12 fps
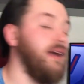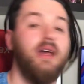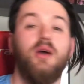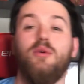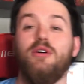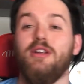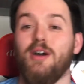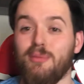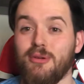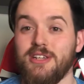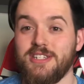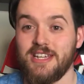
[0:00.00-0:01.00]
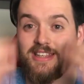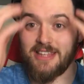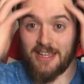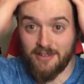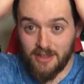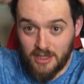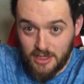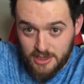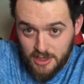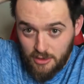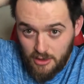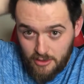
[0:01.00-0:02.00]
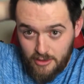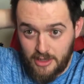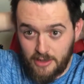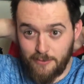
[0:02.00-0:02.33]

and I would appreciate that. So, alright,